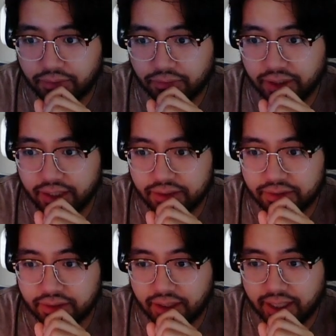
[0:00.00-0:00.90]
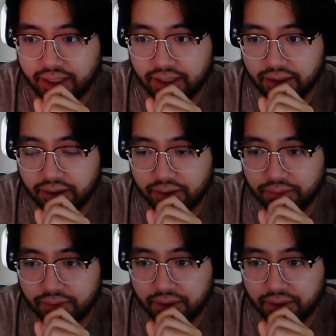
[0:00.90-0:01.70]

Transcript: 3, adding the